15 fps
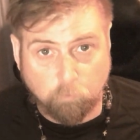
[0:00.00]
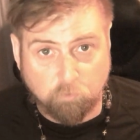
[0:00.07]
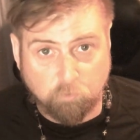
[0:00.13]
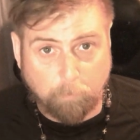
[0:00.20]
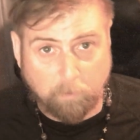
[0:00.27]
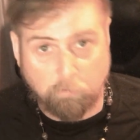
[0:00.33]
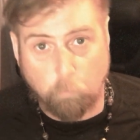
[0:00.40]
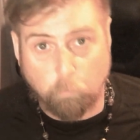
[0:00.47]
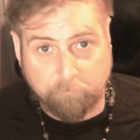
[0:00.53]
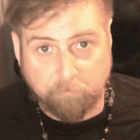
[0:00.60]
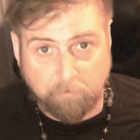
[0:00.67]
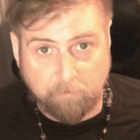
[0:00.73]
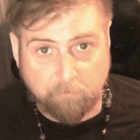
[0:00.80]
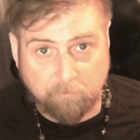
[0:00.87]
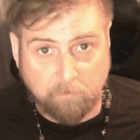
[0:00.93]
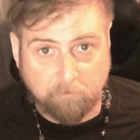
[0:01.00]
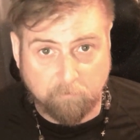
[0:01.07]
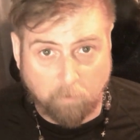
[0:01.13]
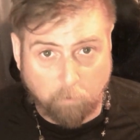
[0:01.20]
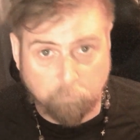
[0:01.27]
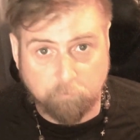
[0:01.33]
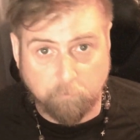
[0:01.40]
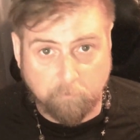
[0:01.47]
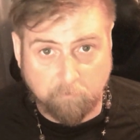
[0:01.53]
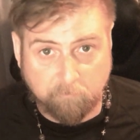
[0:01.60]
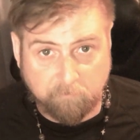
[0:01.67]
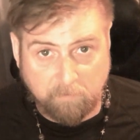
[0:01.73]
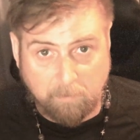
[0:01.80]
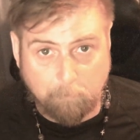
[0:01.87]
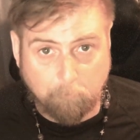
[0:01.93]
which by coincidence is also the
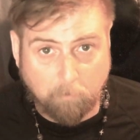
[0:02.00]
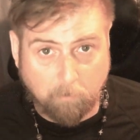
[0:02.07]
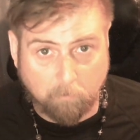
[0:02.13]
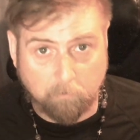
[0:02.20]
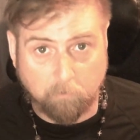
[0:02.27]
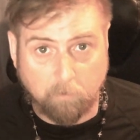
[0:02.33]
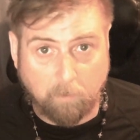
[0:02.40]
same color